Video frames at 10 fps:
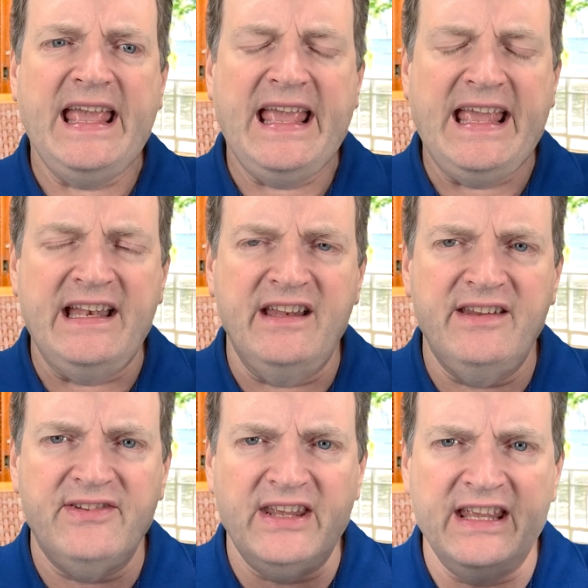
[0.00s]
And it
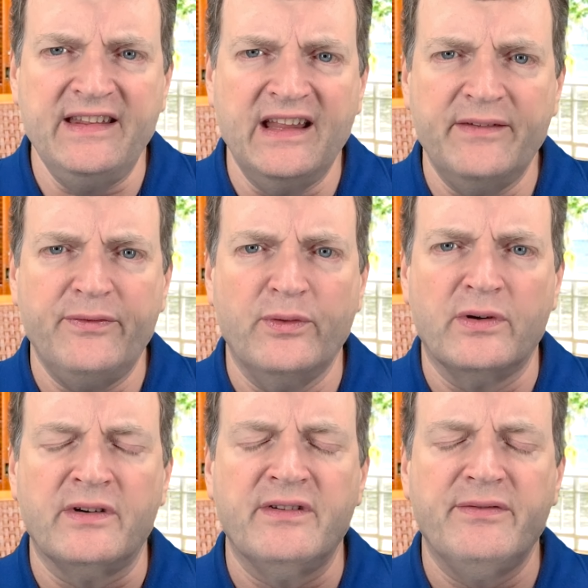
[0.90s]
is in that
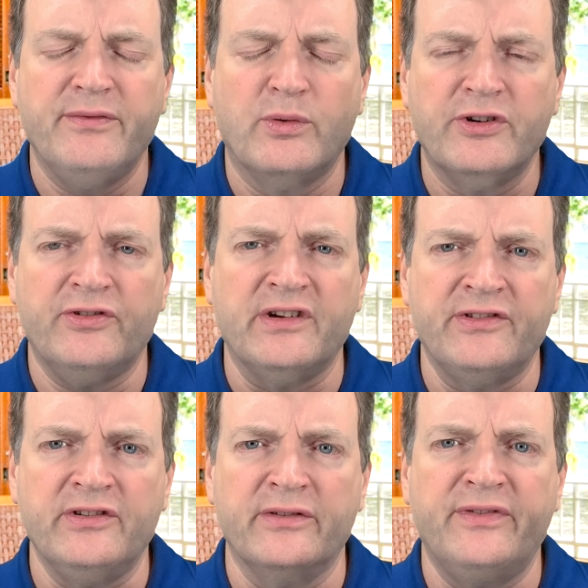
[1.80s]

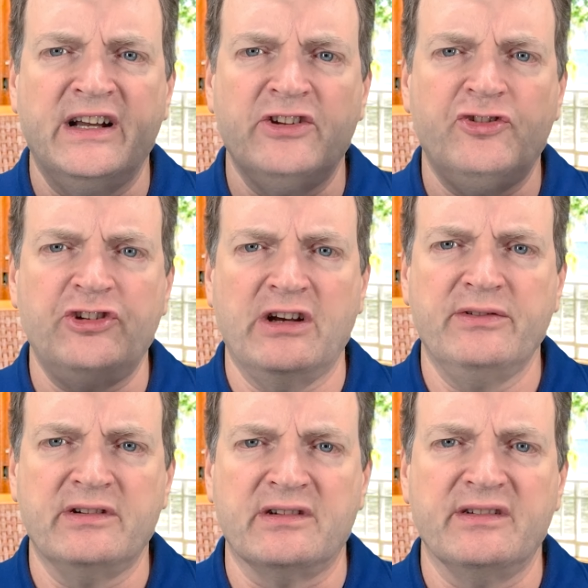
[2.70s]
fortress you'll find
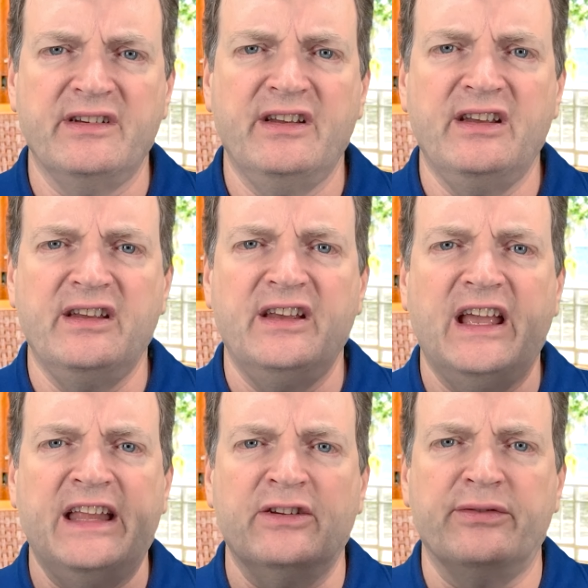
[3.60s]
shelter
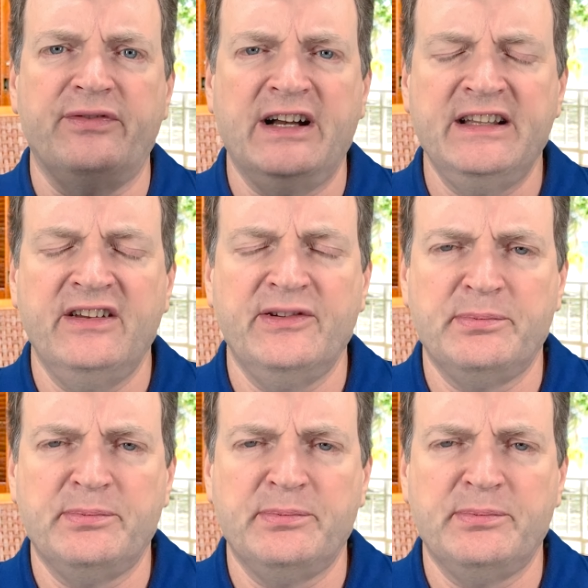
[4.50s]
and you'll find His